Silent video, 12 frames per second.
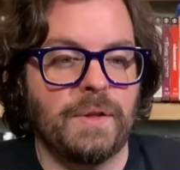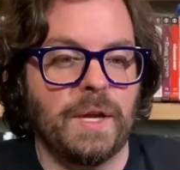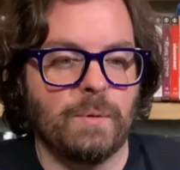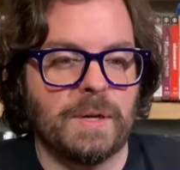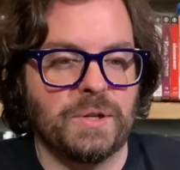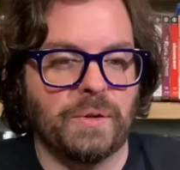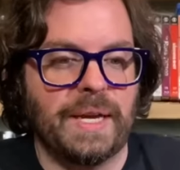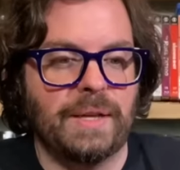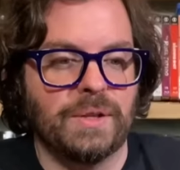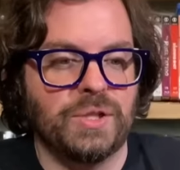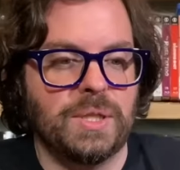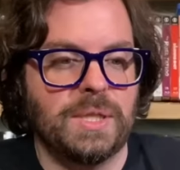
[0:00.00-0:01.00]
The original
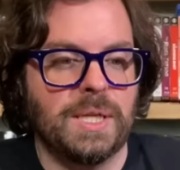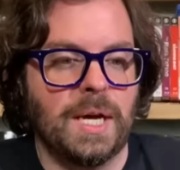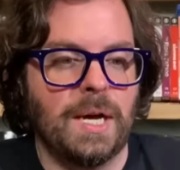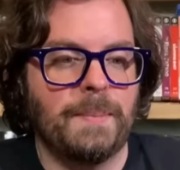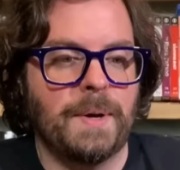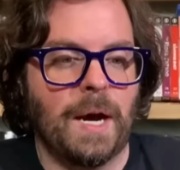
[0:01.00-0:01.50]
English dub